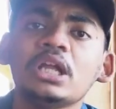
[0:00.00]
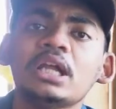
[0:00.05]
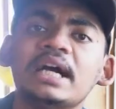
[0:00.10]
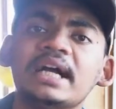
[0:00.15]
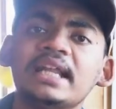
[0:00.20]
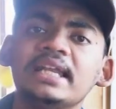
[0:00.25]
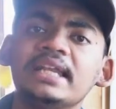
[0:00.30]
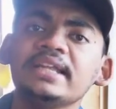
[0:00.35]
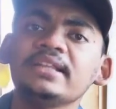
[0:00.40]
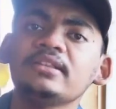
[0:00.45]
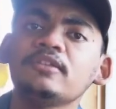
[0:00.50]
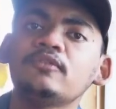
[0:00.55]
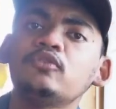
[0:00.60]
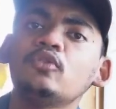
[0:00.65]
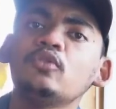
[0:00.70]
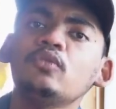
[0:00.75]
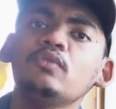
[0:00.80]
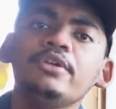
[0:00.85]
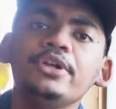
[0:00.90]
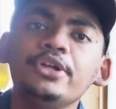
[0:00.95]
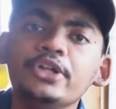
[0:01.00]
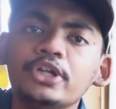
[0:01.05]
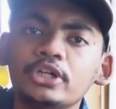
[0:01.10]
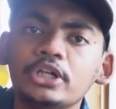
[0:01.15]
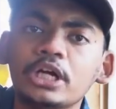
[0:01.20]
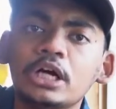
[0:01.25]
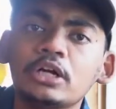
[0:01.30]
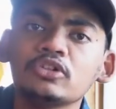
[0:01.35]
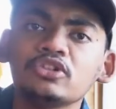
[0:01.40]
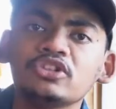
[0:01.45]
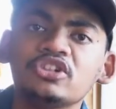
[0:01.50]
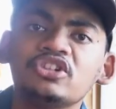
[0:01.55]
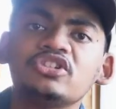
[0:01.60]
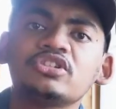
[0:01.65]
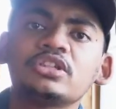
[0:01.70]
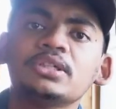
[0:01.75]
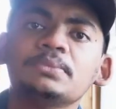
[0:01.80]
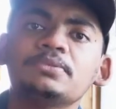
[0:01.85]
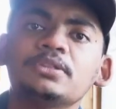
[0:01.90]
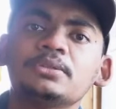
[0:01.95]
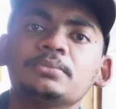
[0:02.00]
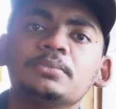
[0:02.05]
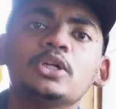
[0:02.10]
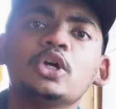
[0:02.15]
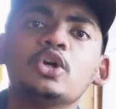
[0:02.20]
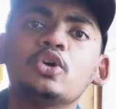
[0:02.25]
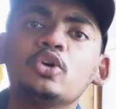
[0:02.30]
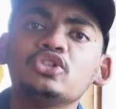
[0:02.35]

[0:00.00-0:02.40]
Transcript: I link the full video down in the description below.